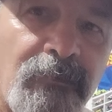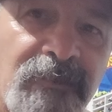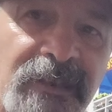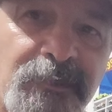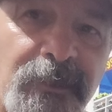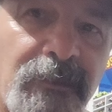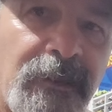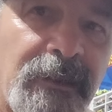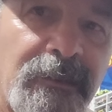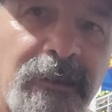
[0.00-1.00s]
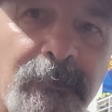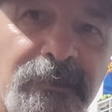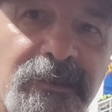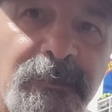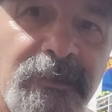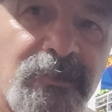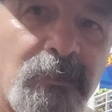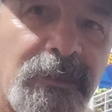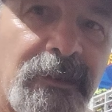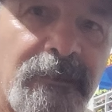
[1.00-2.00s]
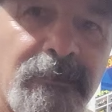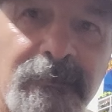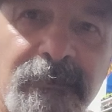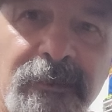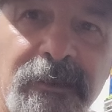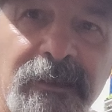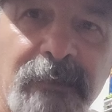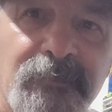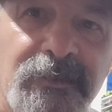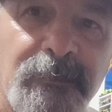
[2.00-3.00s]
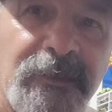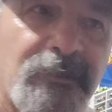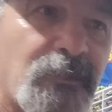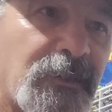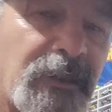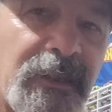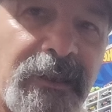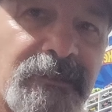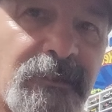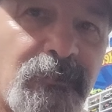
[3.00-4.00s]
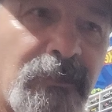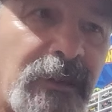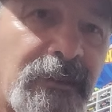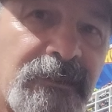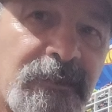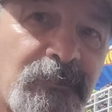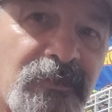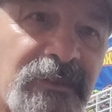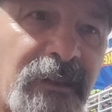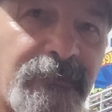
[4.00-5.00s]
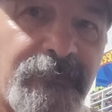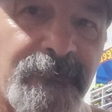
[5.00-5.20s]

text me and Eddie, you coming to see me this weekend? You gonna come see me this weekend? I got some stuff.